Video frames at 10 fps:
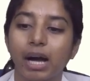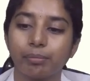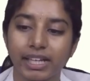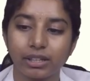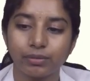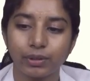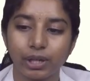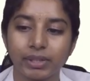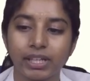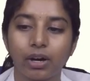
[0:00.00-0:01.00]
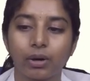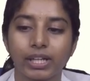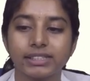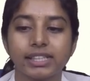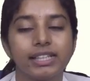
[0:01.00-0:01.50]
apical foramen
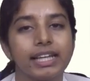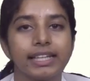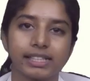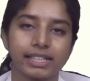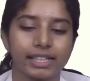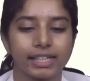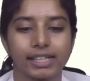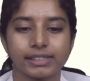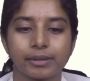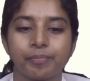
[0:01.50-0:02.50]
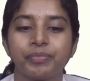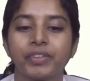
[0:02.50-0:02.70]
or else the lateral canals.